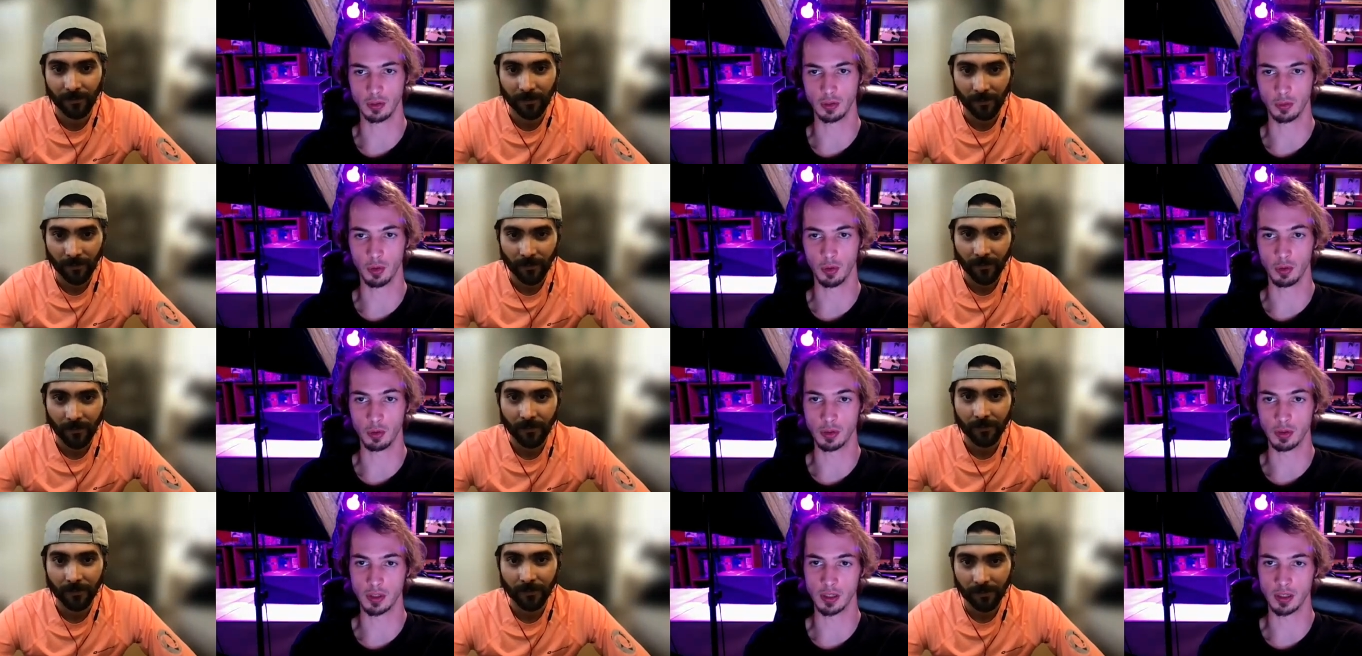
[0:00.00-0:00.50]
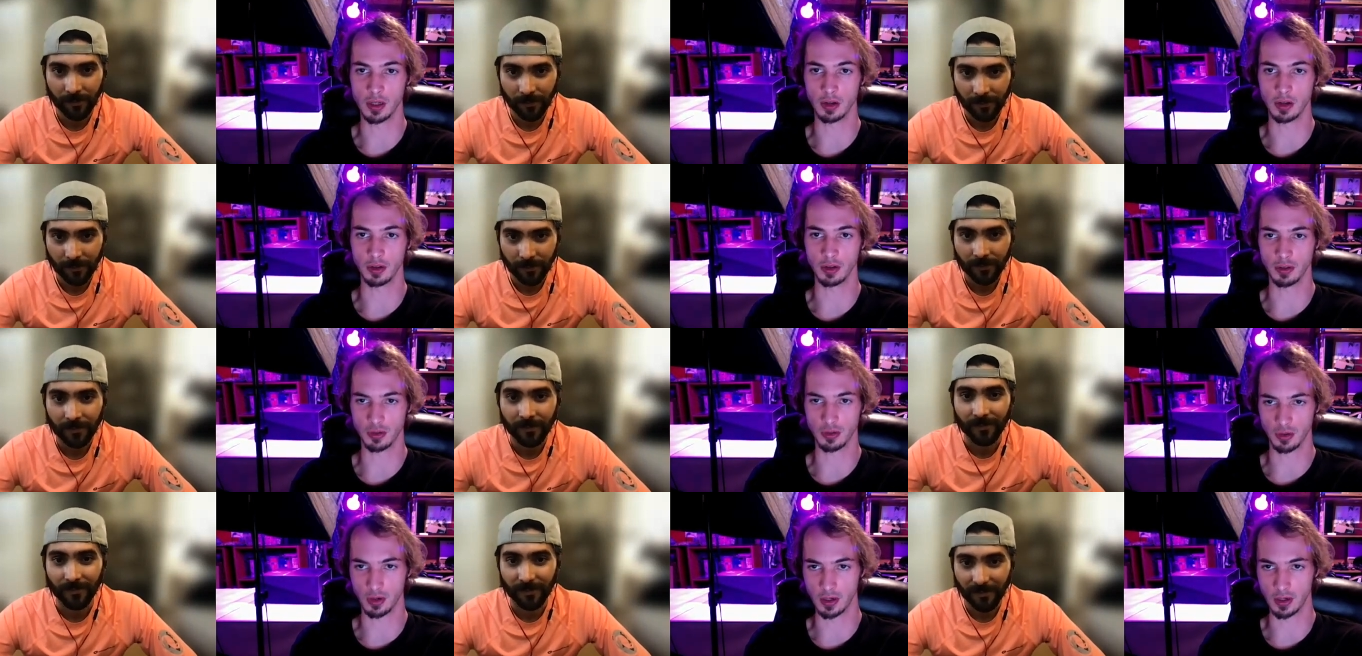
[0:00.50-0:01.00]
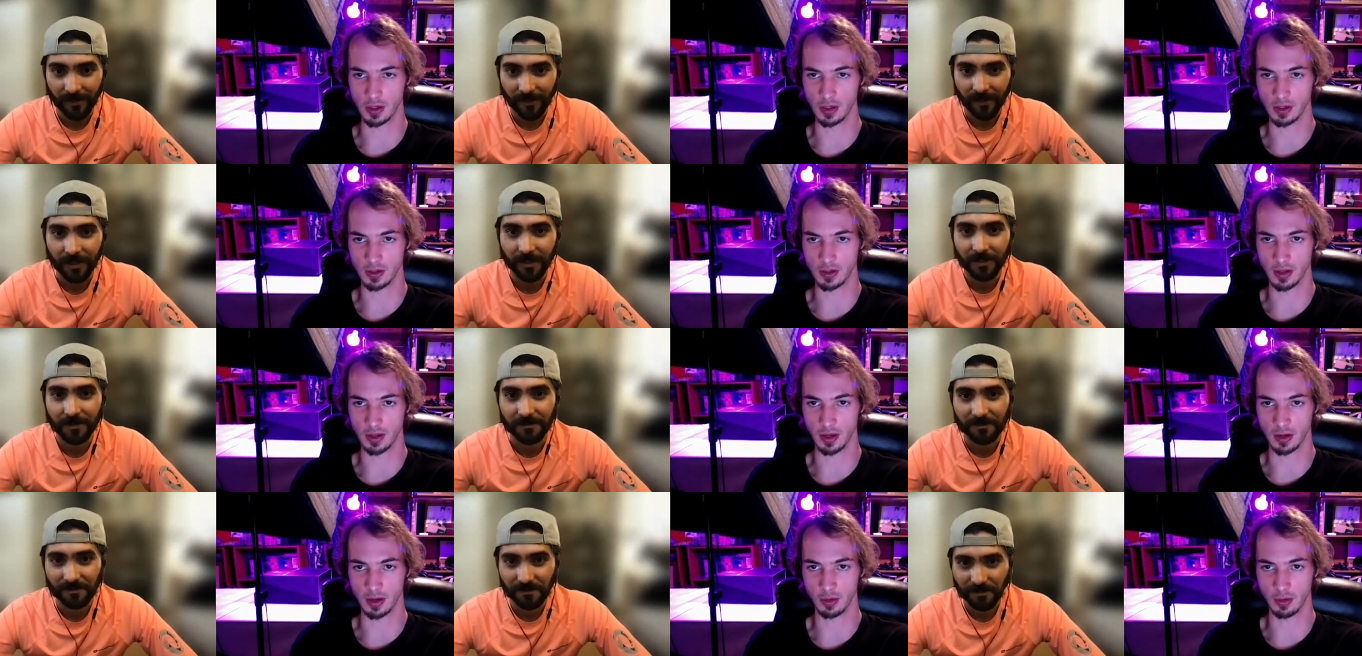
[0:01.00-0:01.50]
Speaker 1: what we see on the screen as
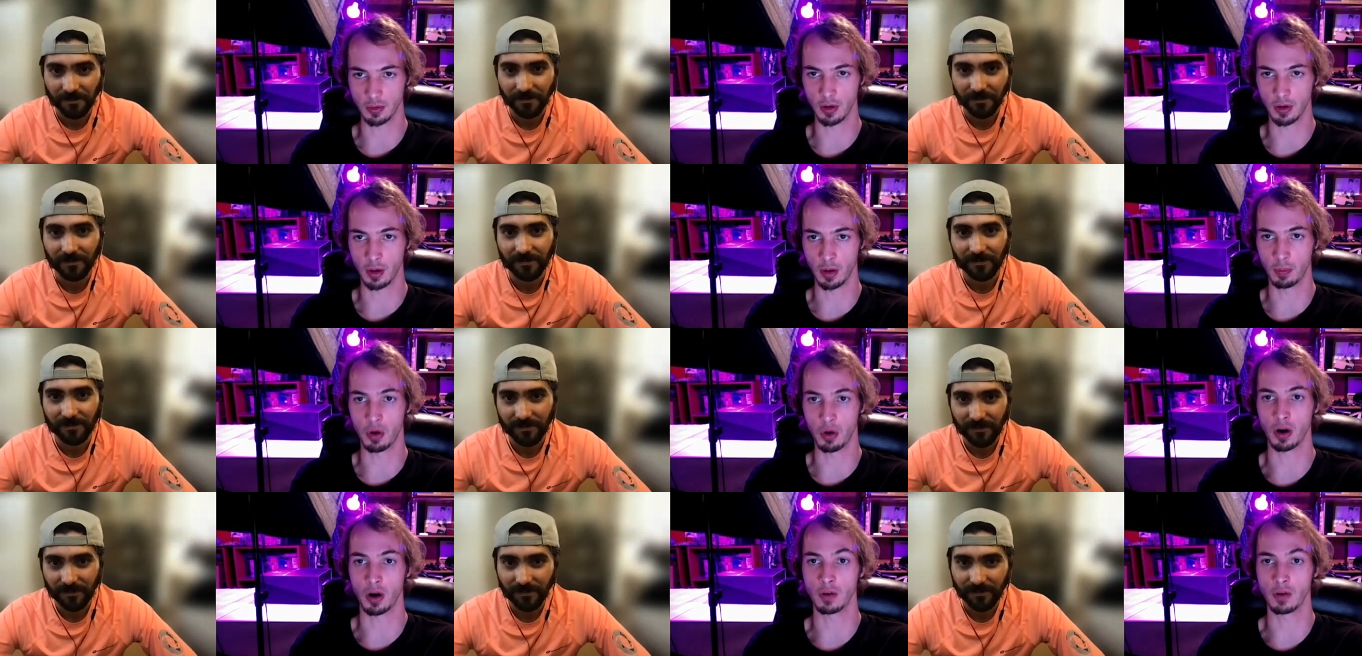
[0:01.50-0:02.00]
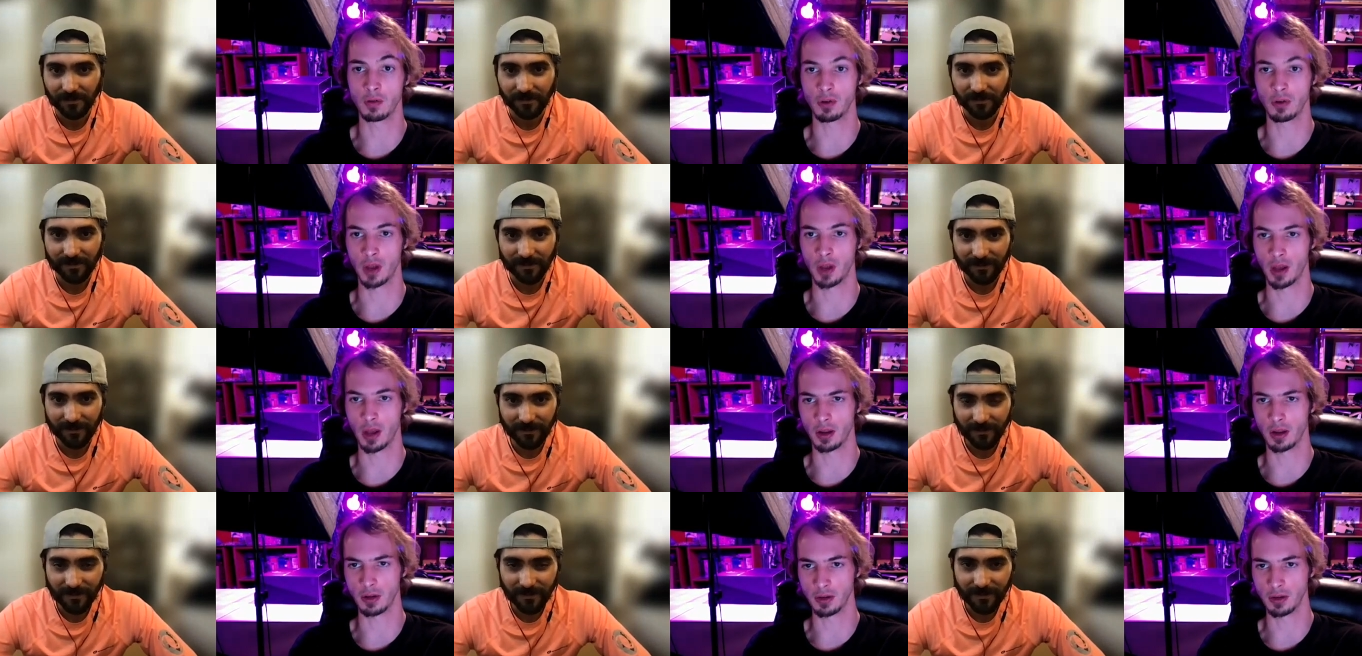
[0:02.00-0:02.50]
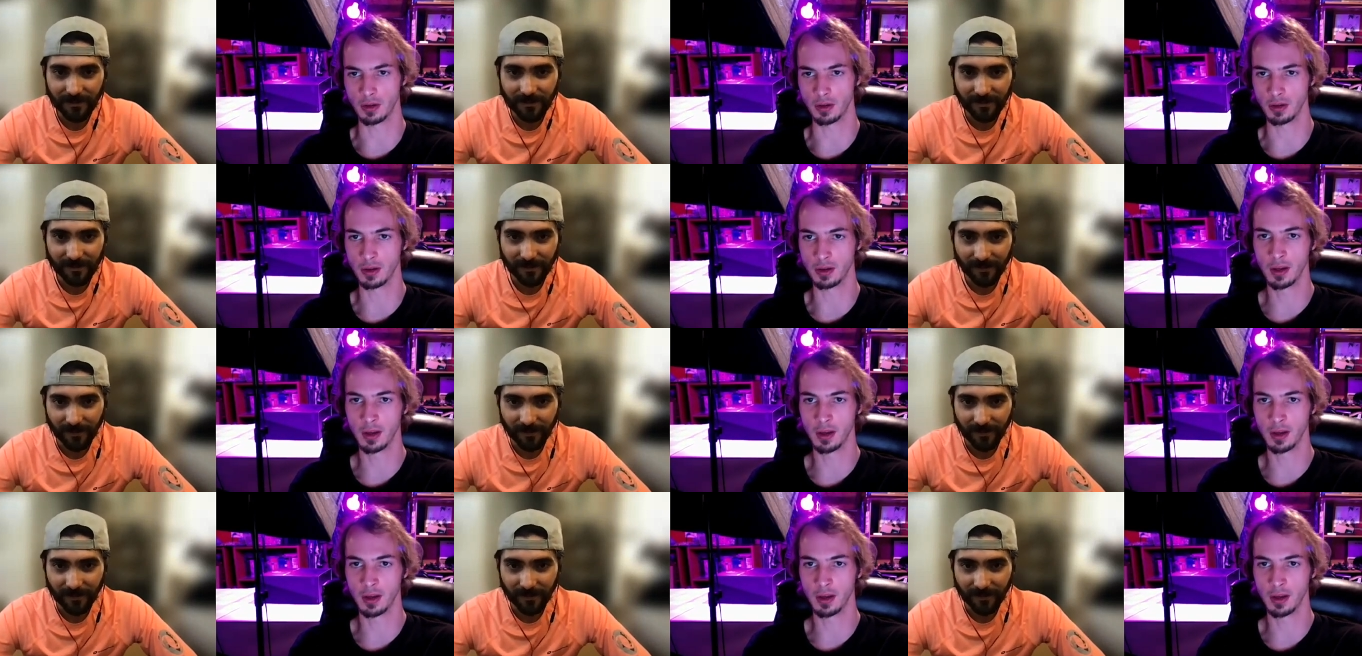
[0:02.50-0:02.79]
like a part of reality